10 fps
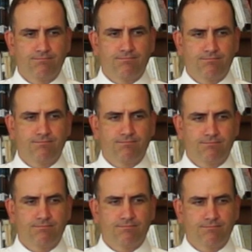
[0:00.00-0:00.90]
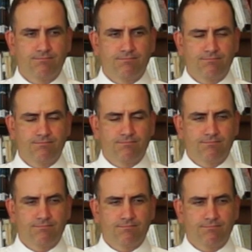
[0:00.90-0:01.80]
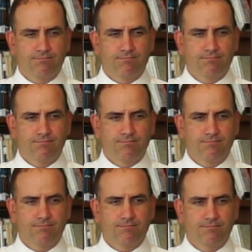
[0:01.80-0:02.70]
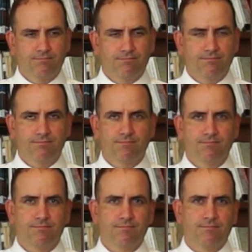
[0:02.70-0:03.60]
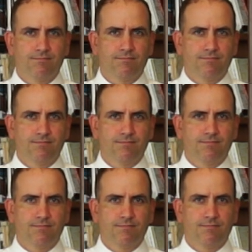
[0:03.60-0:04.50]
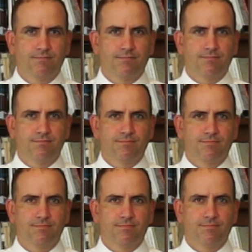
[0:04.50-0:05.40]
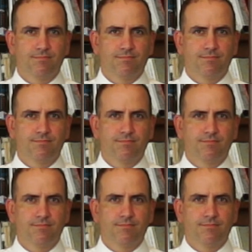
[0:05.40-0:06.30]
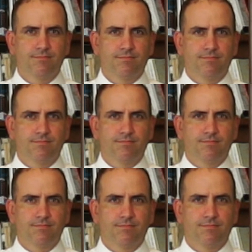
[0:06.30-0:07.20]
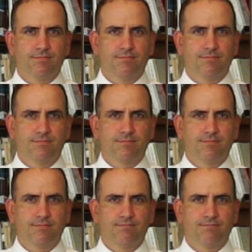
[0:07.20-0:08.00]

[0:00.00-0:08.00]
No words are spoken by the person on screen.